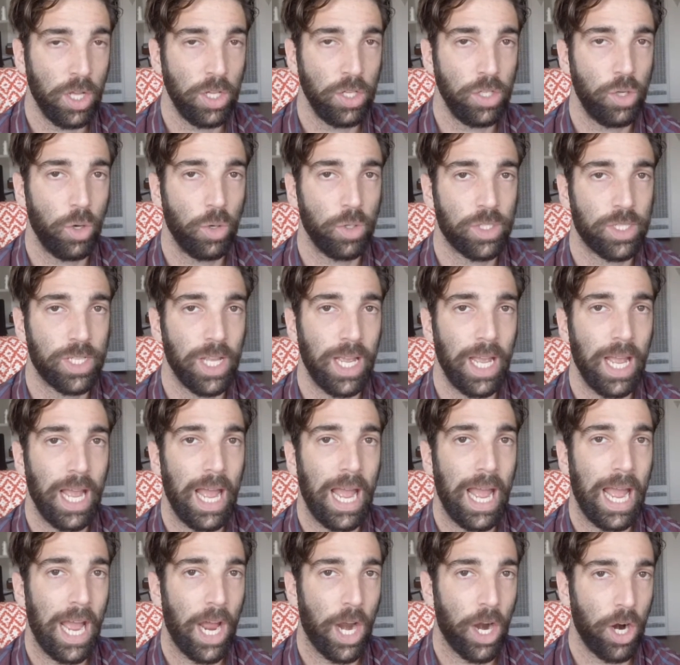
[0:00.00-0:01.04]
don't say
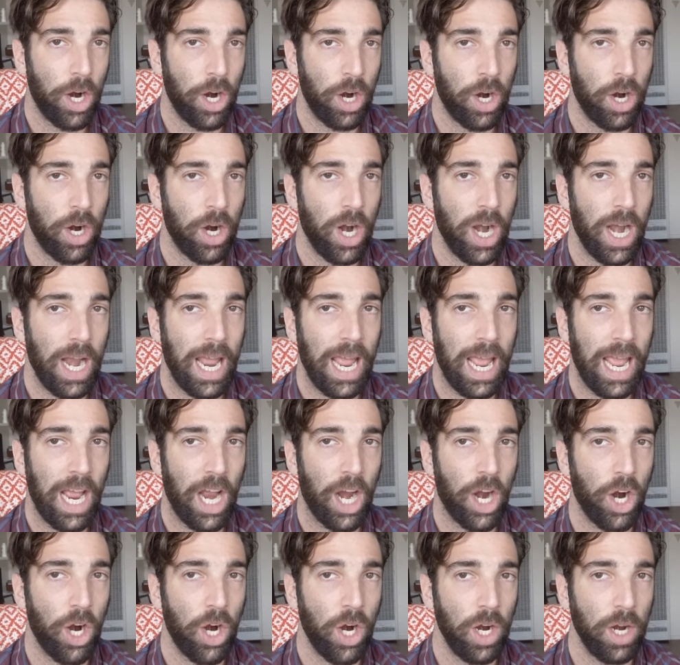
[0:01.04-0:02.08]
air
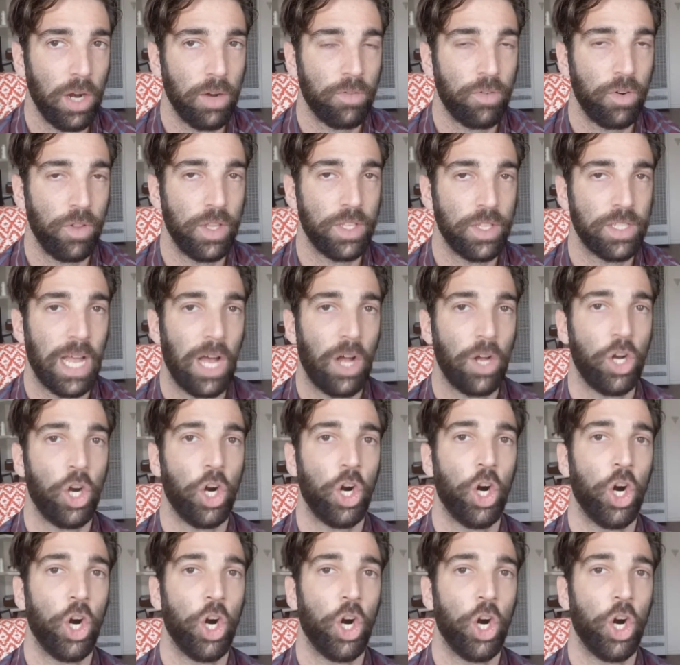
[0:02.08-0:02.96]
for the sound